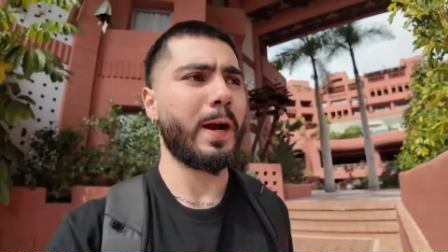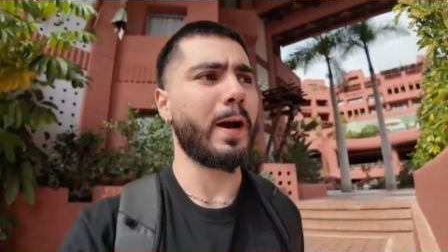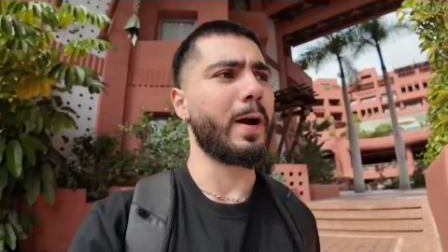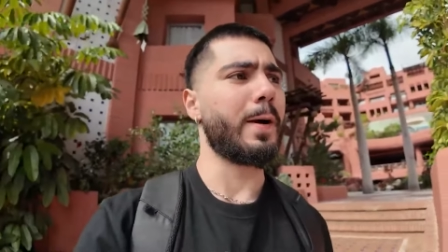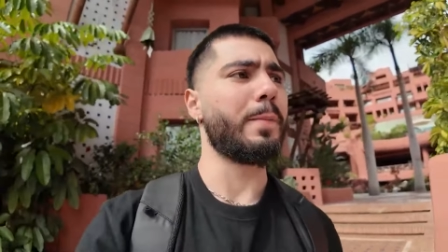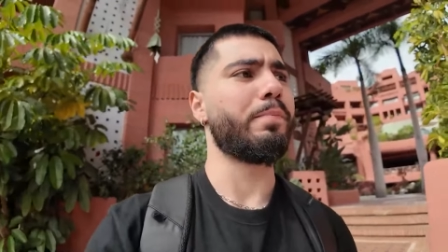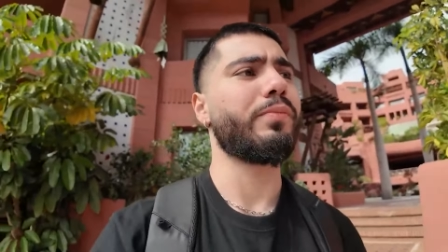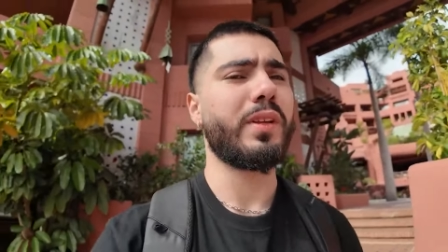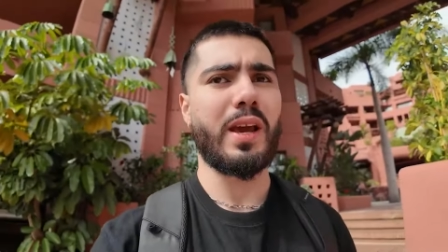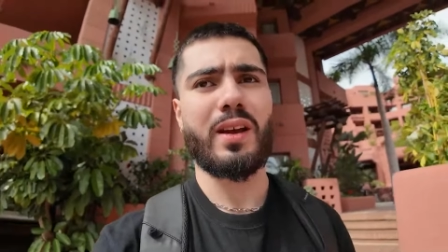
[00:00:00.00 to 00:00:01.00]
Um,
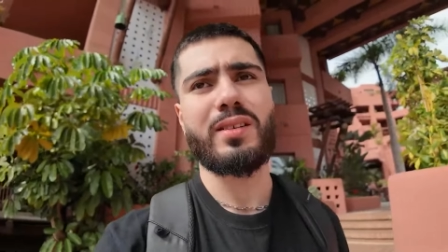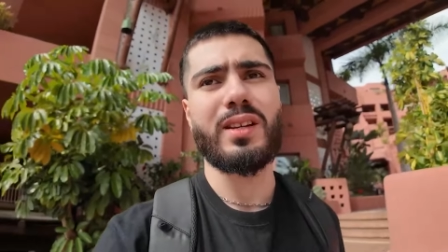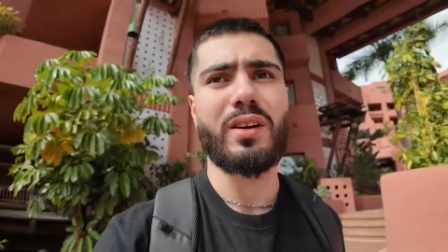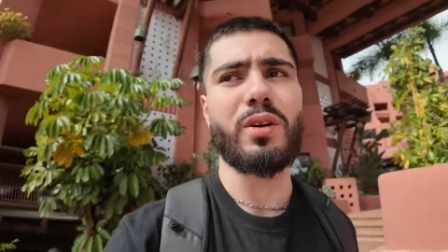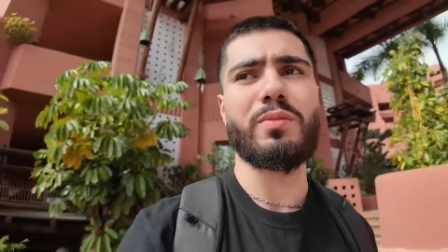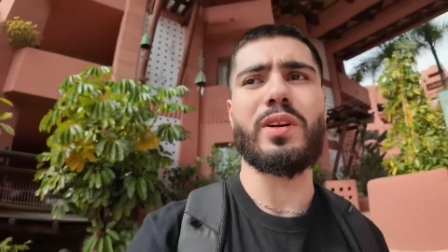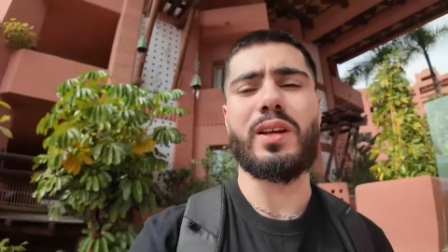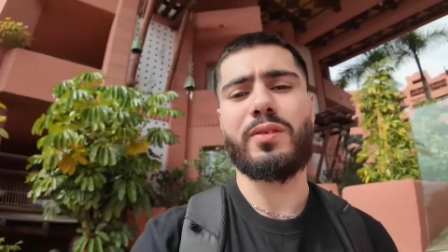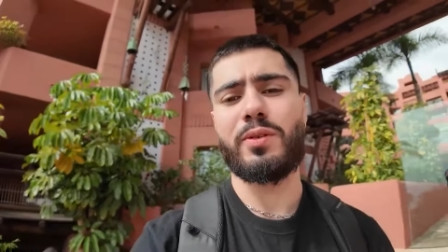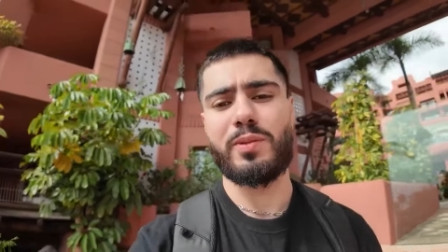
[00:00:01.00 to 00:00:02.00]
yeah, didn't come
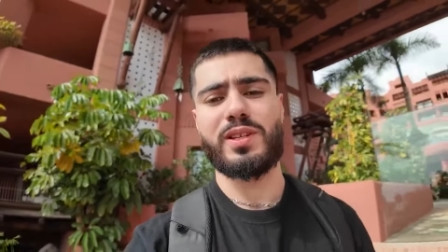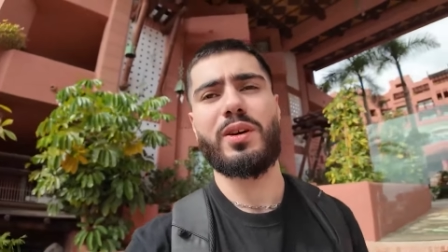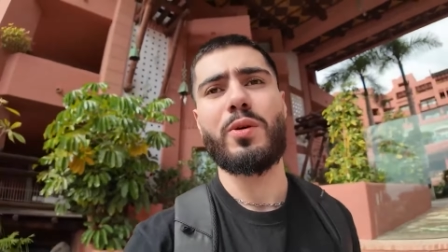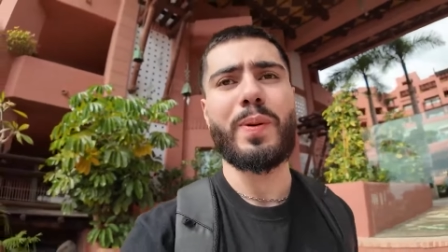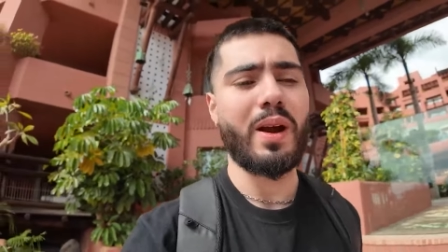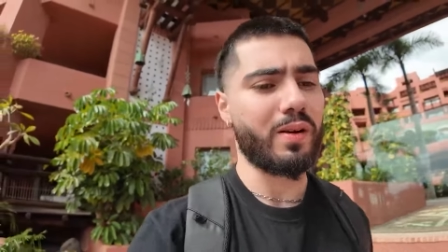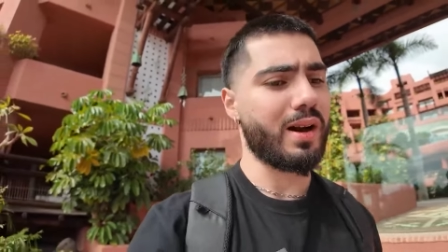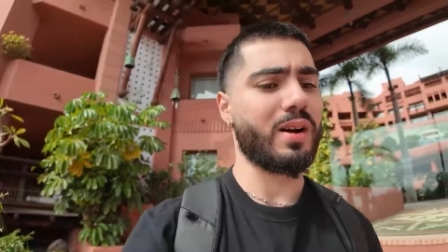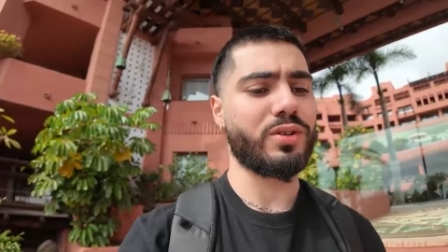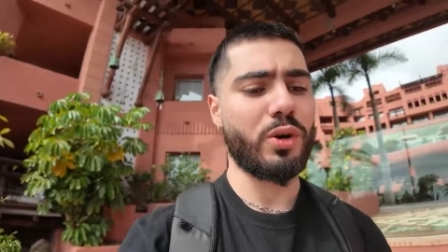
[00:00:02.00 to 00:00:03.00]
really from a single
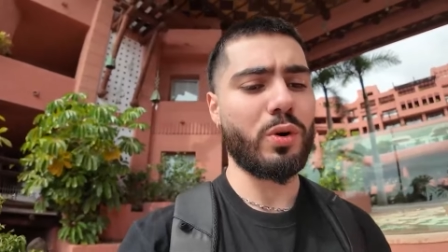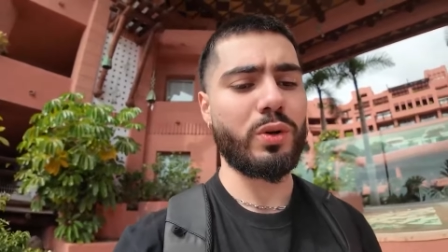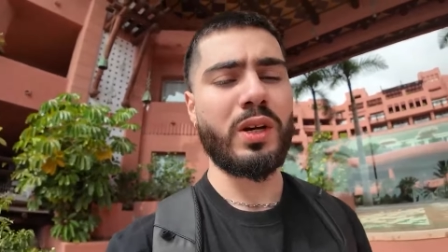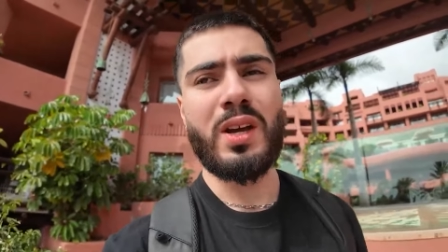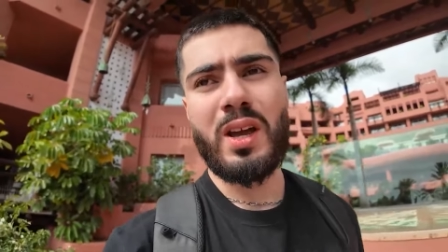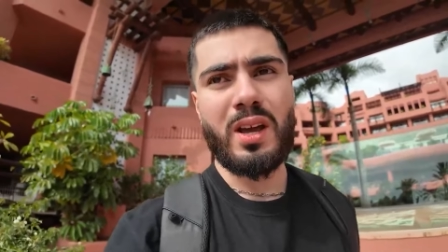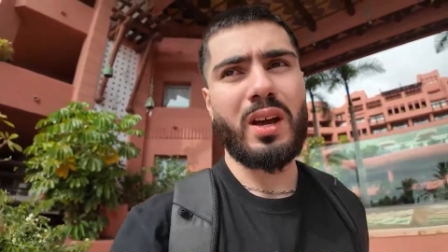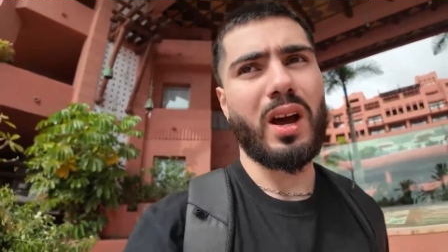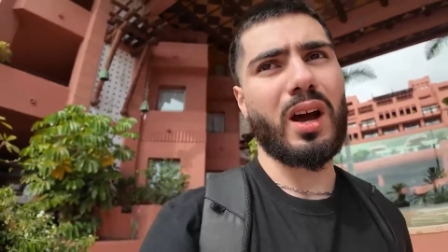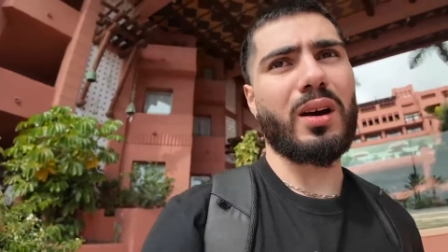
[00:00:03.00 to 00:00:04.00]
parent household,
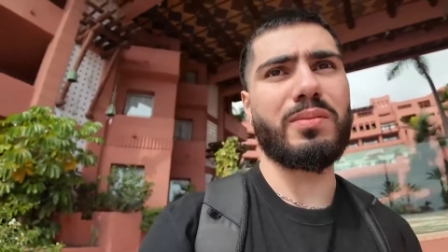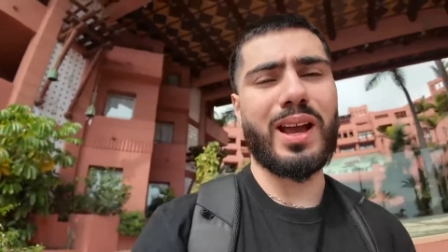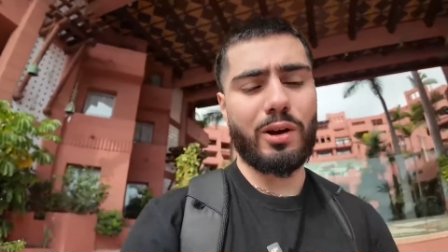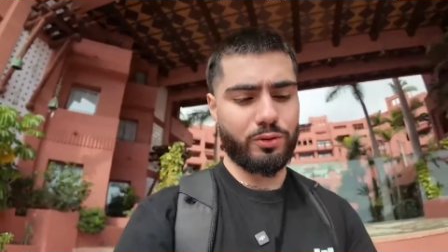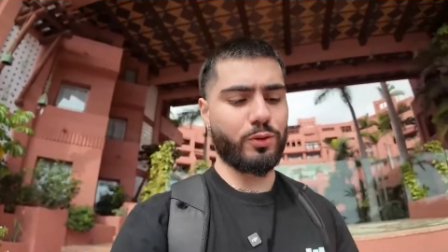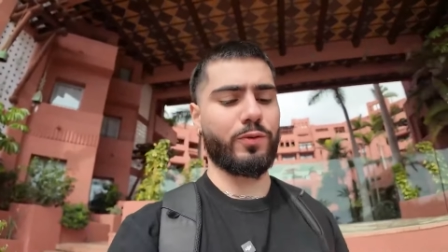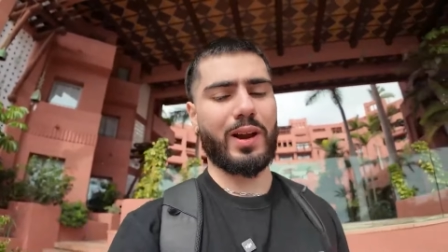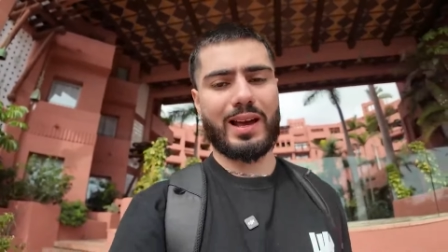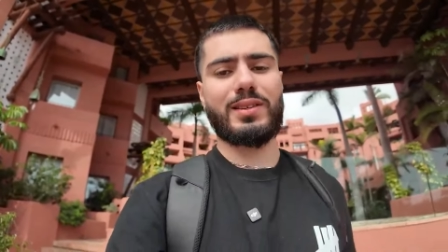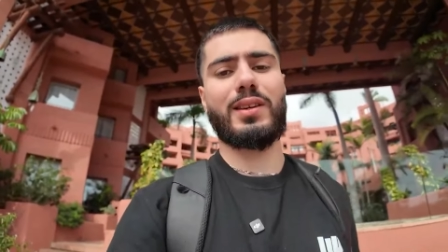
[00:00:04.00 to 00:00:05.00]
um, council
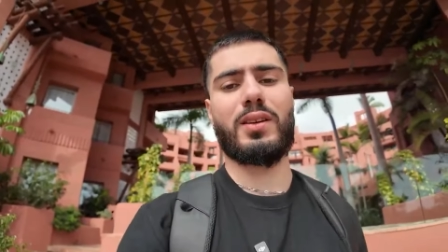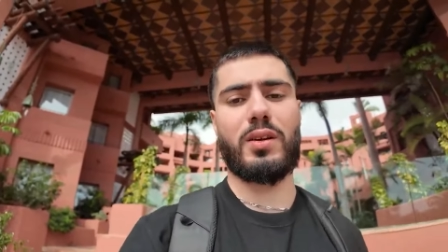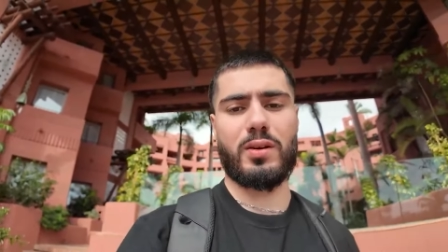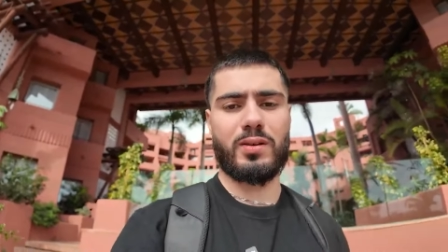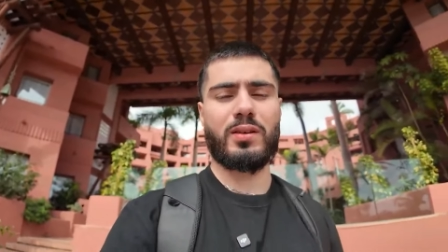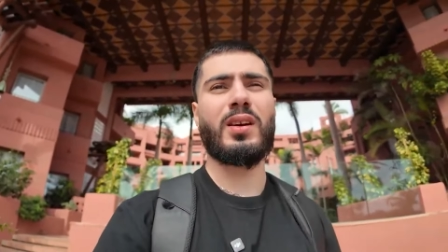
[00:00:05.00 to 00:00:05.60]
flats, and you know,